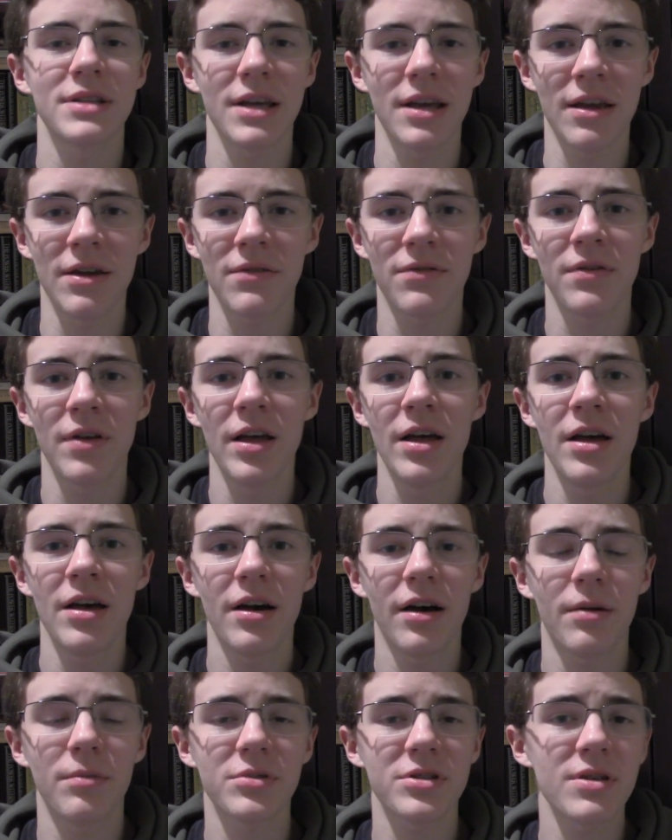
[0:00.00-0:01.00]
if
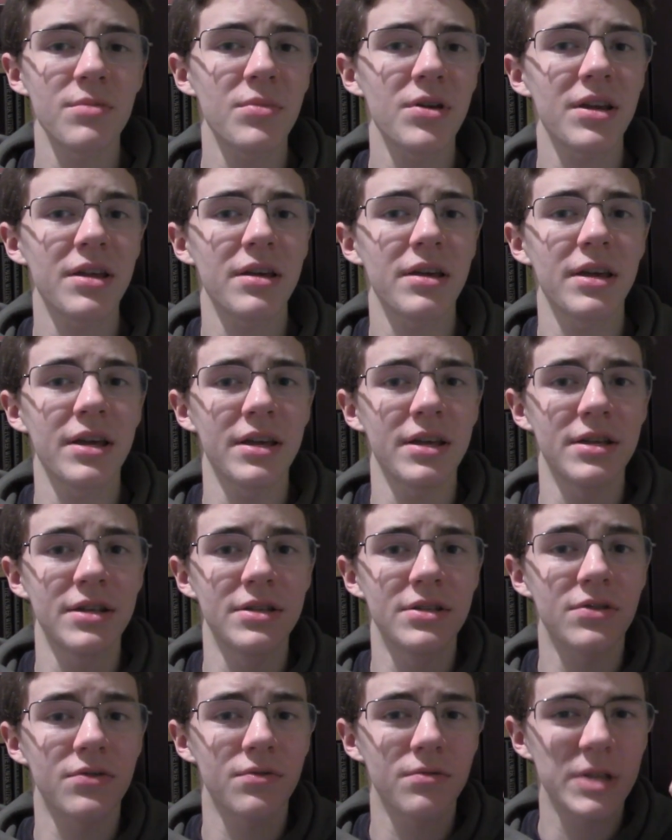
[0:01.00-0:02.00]
somebody
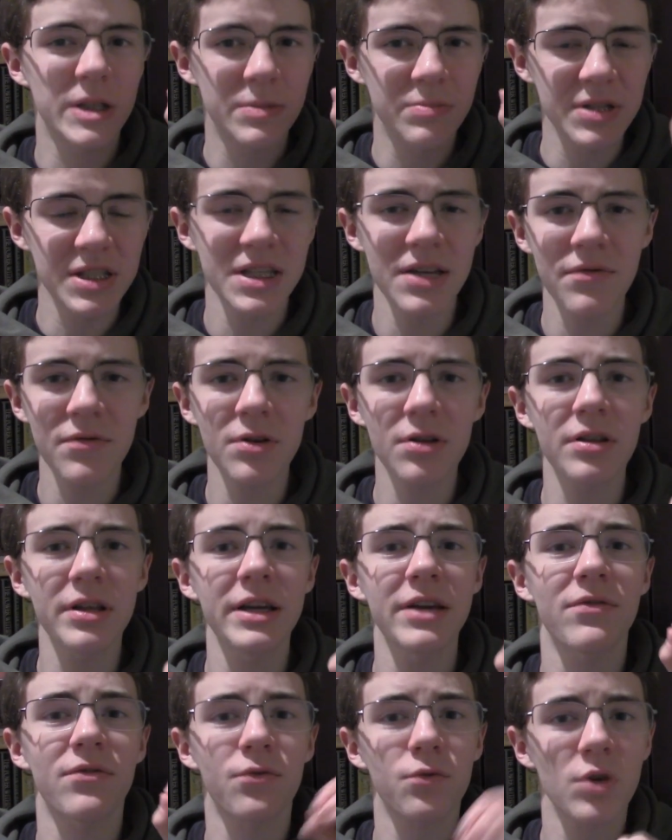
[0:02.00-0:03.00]
is
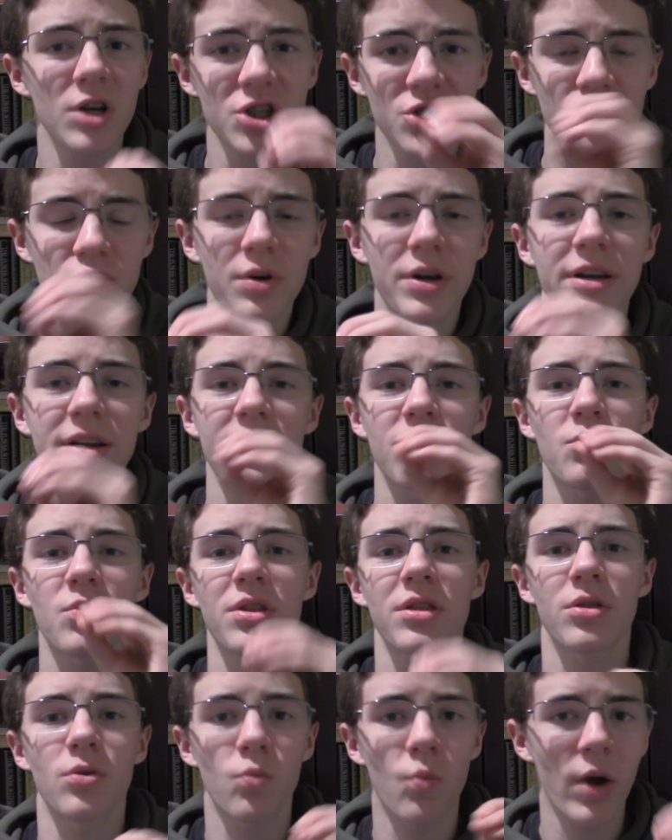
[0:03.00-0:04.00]
specifically frustrated
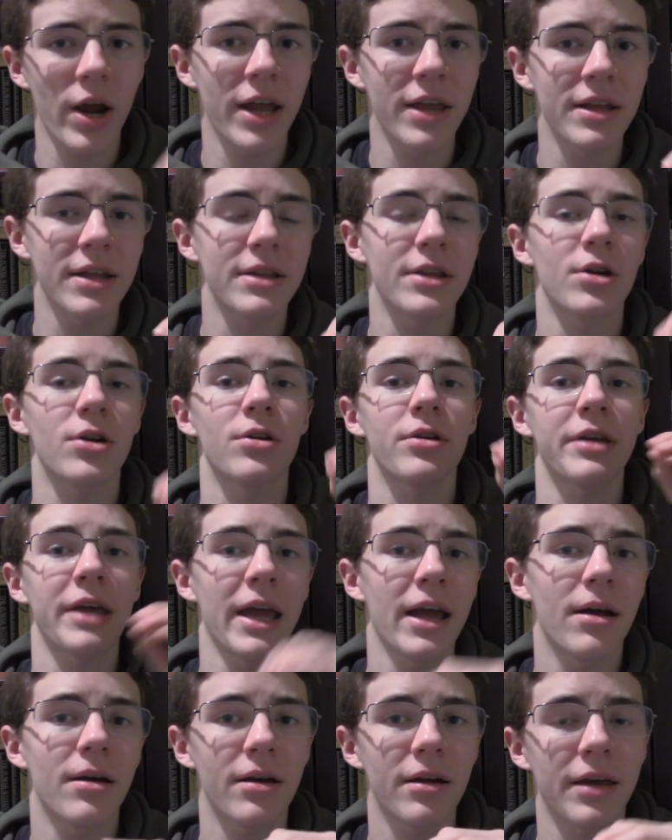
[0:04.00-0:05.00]
with the way that their
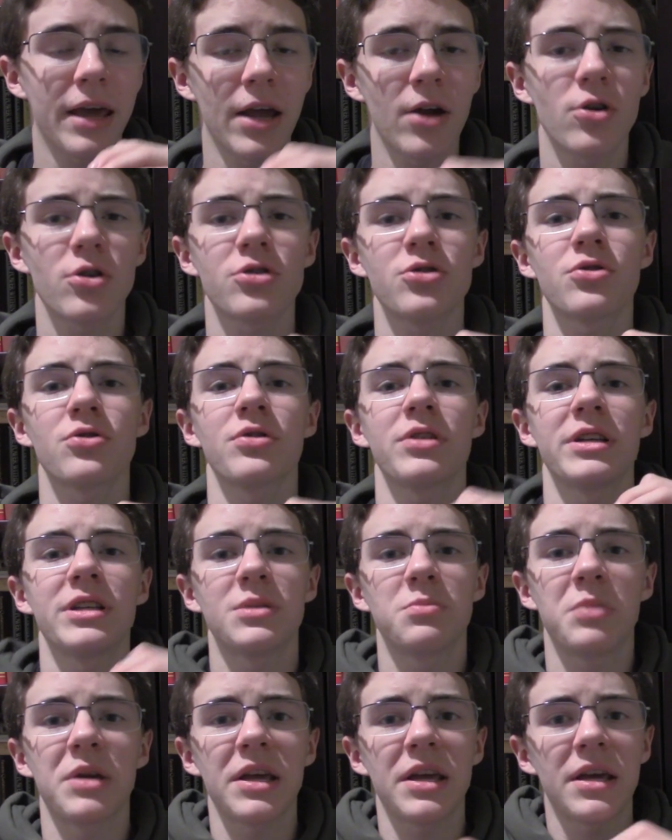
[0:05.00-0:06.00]
character is
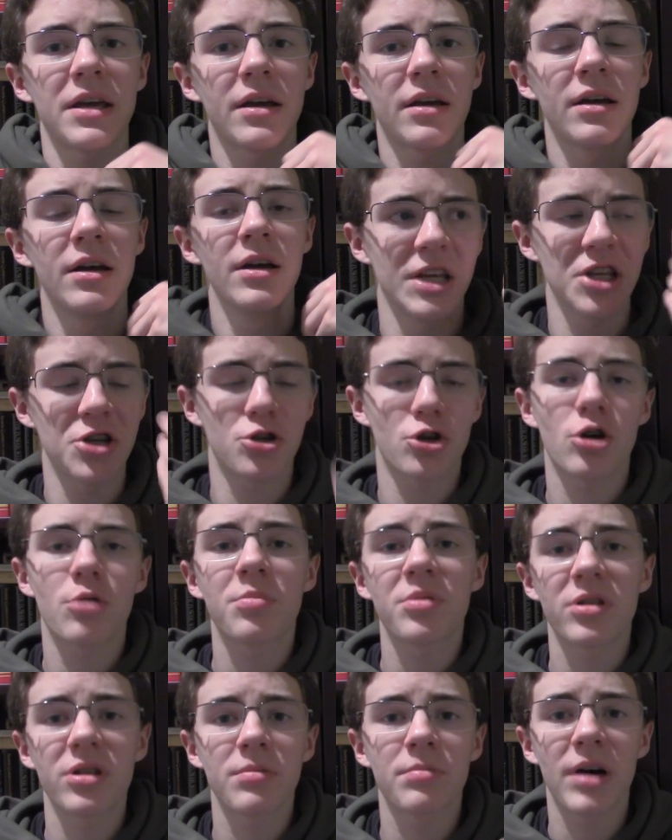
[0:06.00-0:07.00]
being
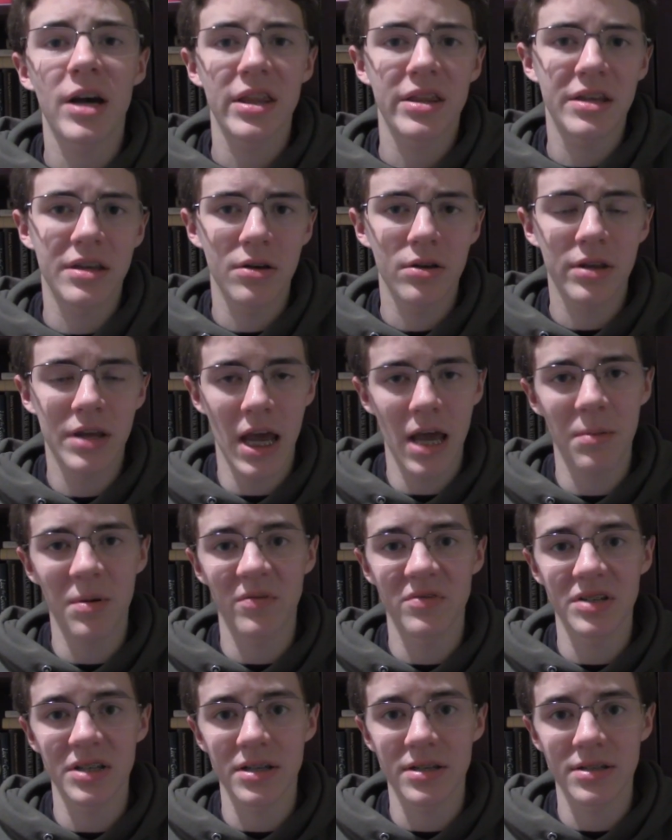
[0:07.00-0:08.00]
interpreted by the game
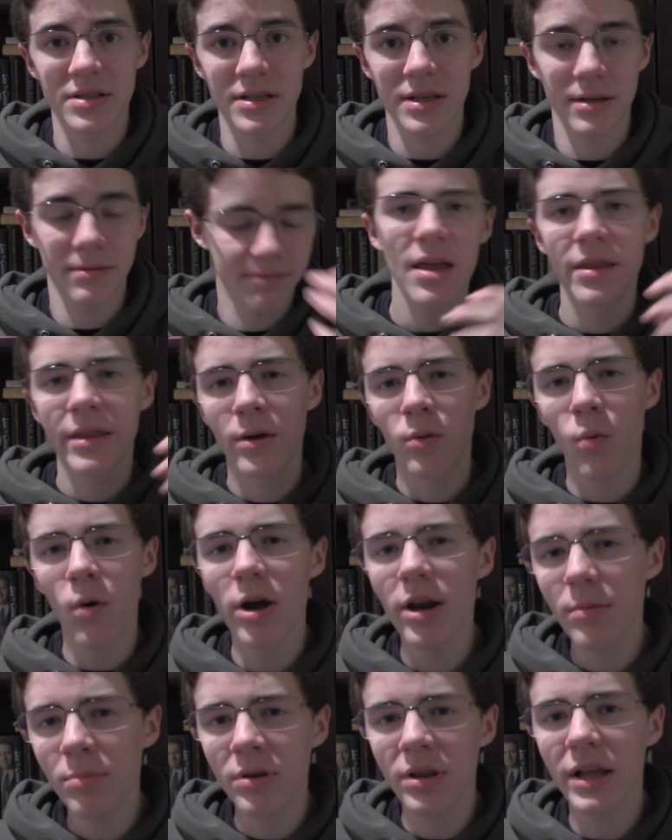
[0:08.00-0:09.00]
of D&D. They
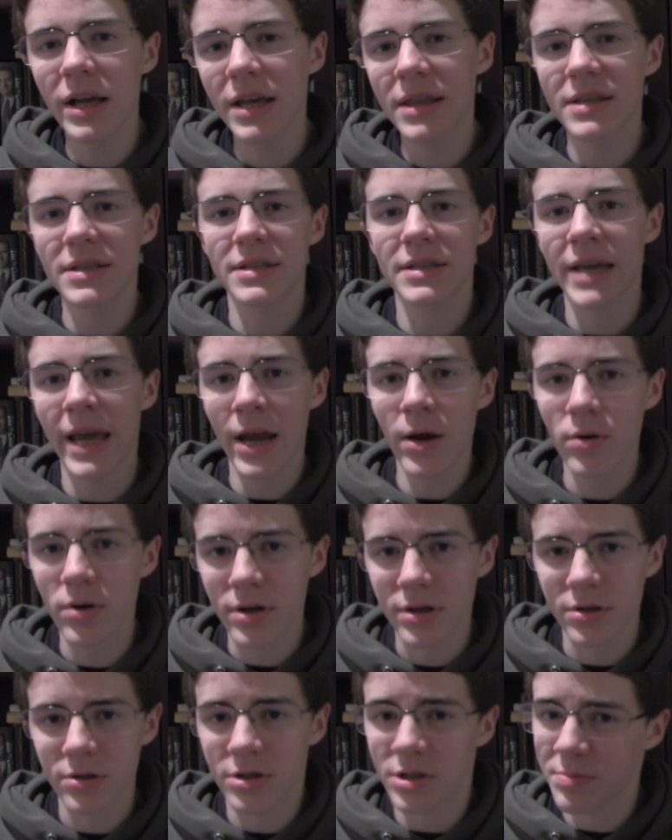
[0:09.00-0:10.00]
want to play this
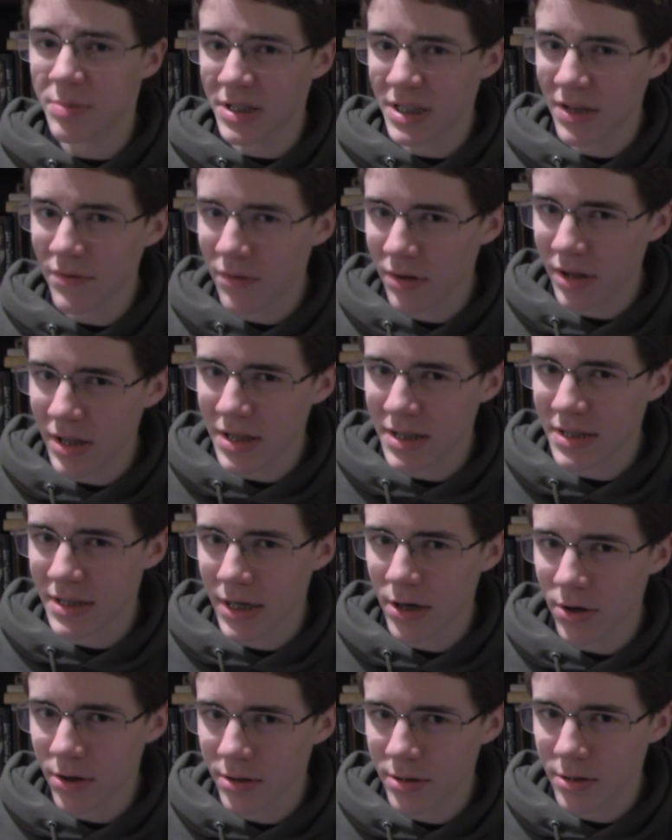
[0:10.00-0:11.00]
character, specifically this
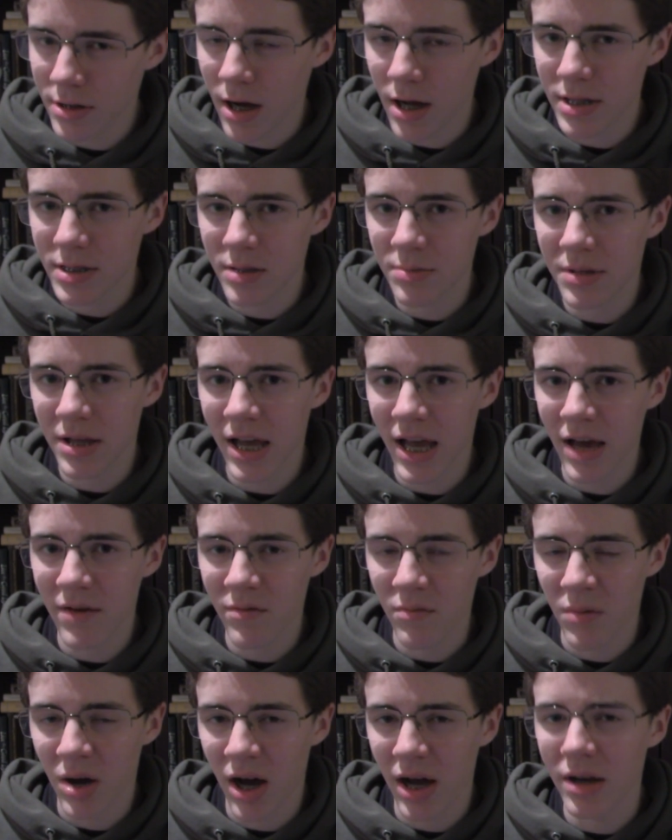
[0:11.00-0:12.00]
character concept I have
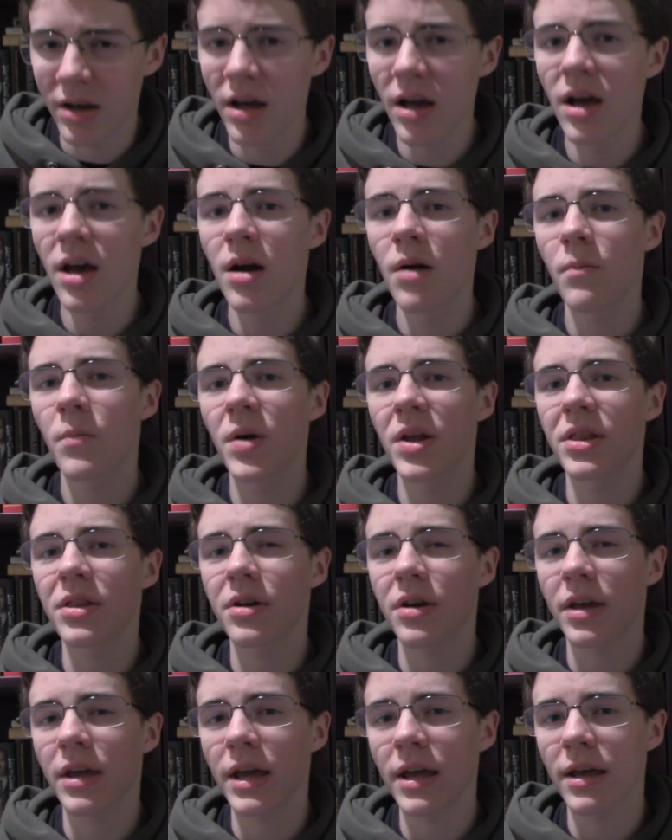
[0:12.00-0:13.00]
in mind, but
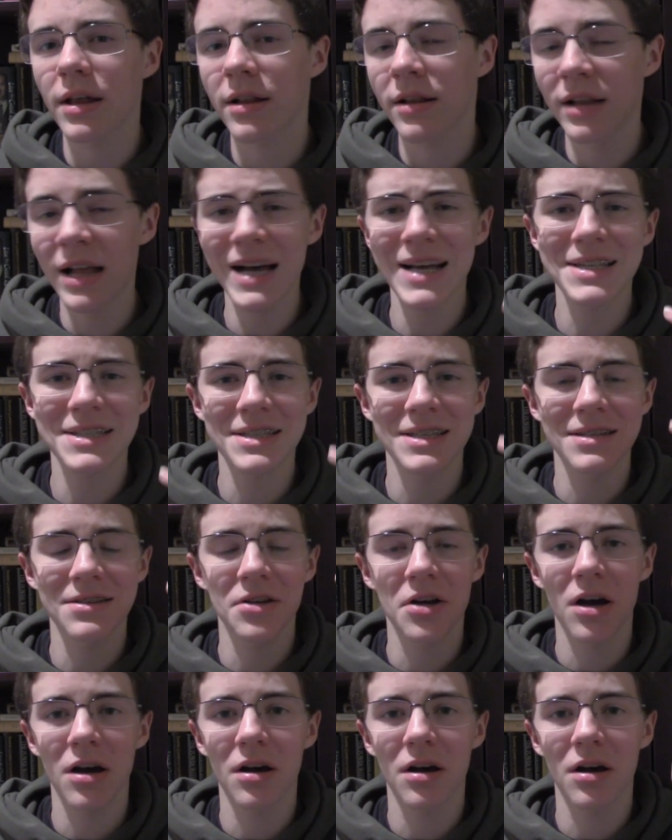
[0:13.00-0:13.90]
the class and